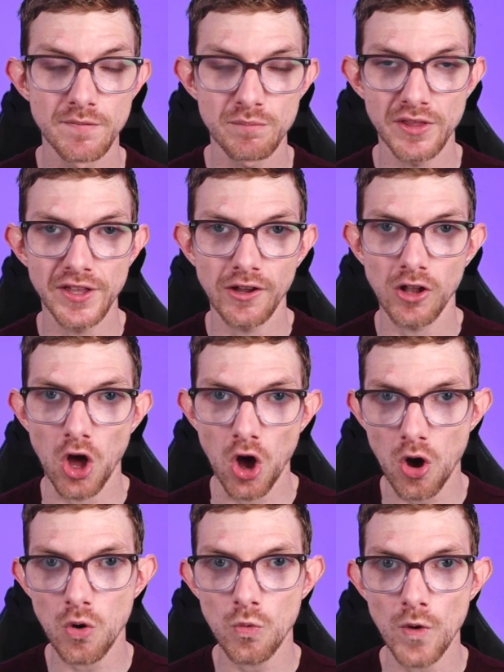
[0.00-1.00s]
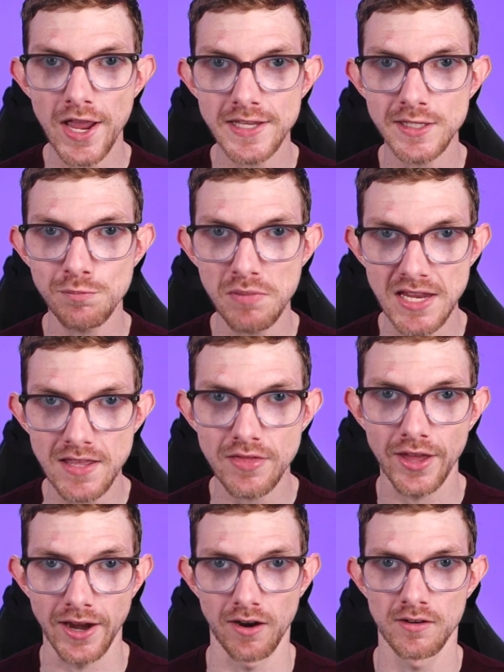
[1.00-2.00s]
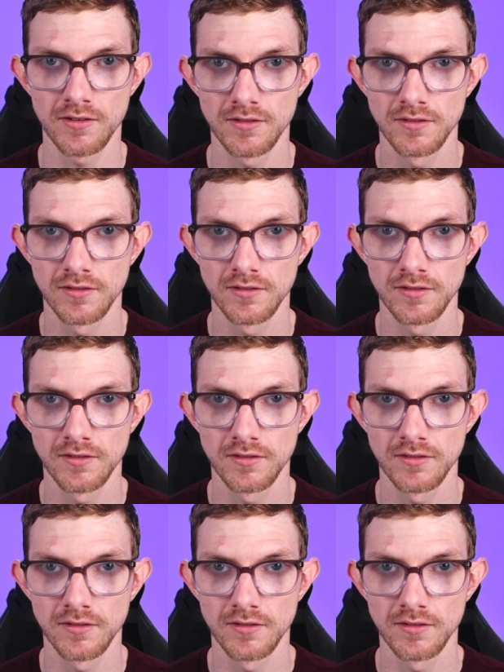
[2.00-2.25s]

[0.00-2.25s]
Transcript: but they'll always be there.